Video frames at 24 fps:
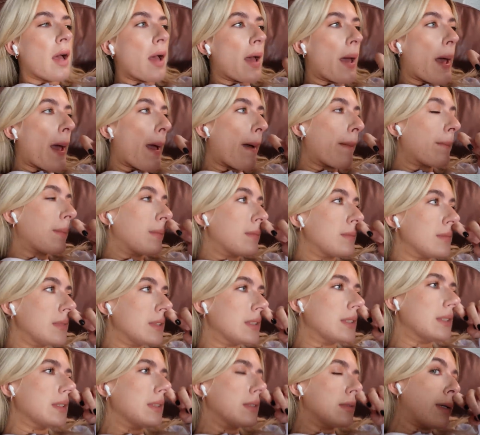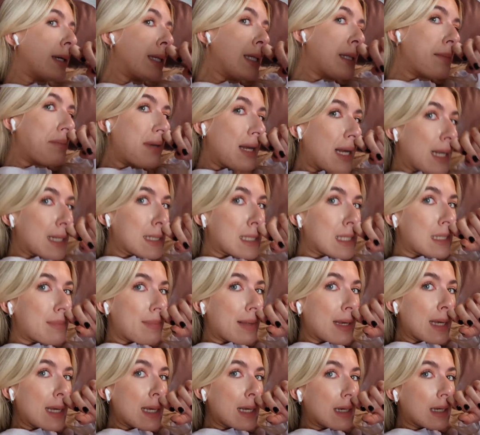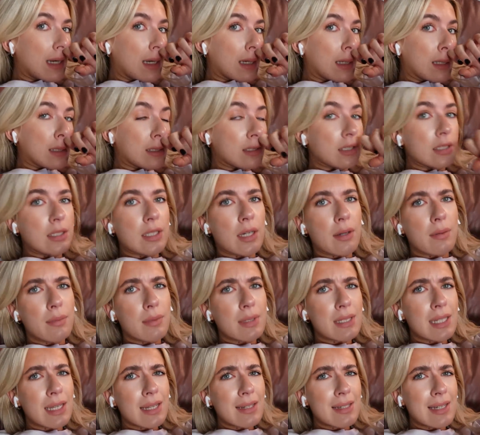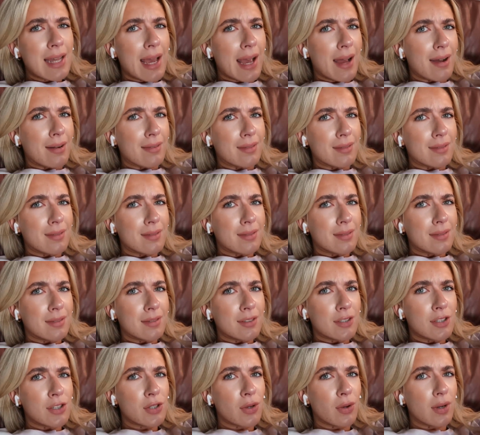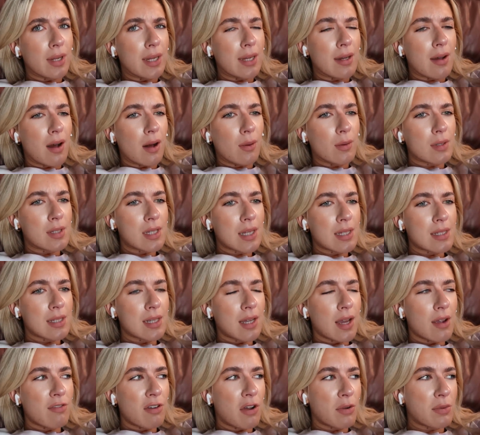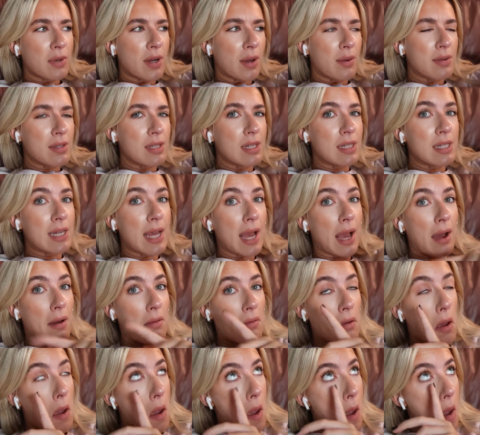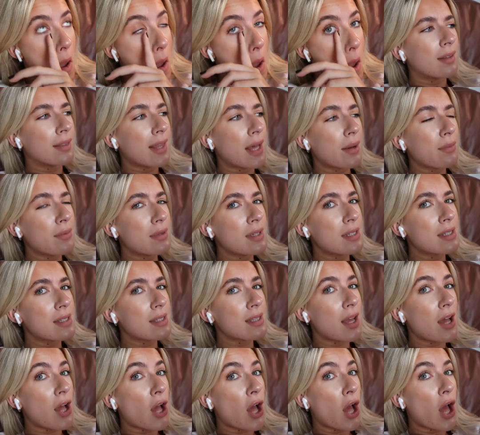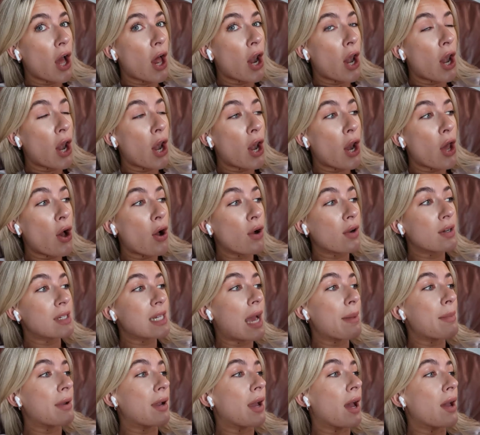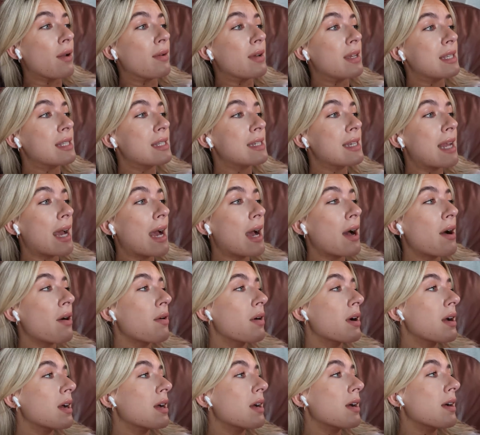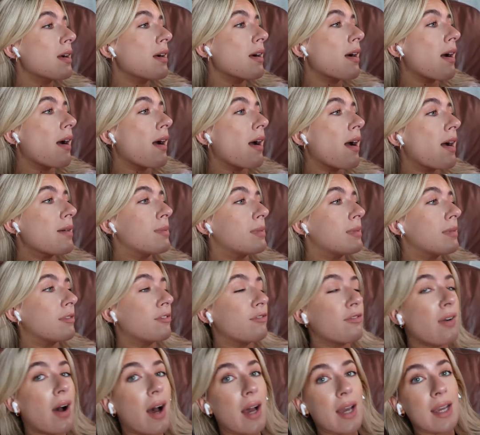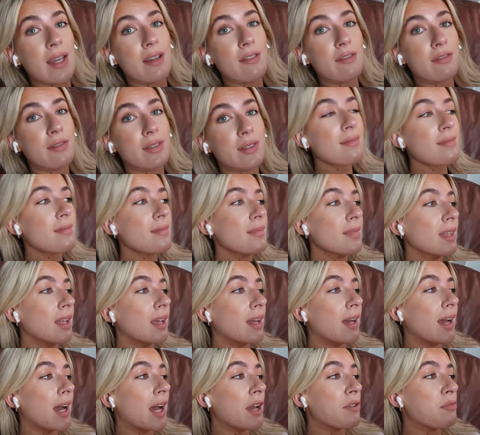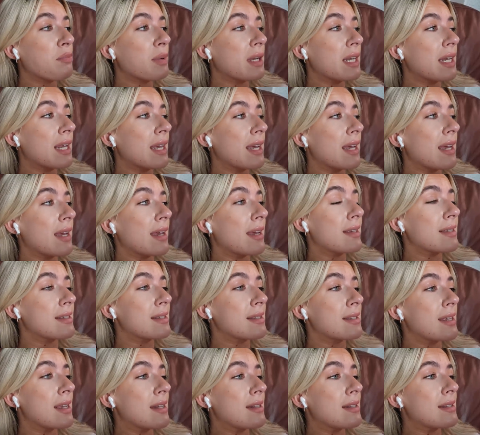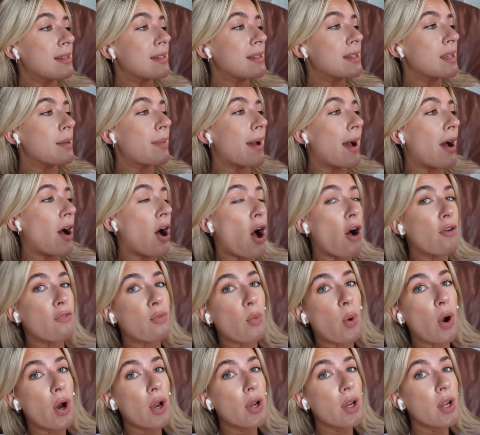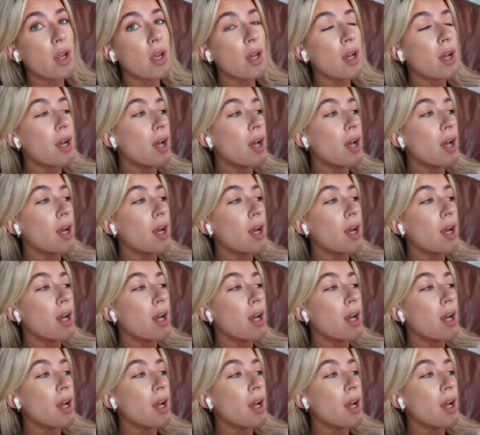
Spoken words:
When did we last speak? I actually don't. Was it in town? Surely not. Was the last thing I vlogged when I was in town? That was a long time ago. It's now 5. I've been here since about 1:30.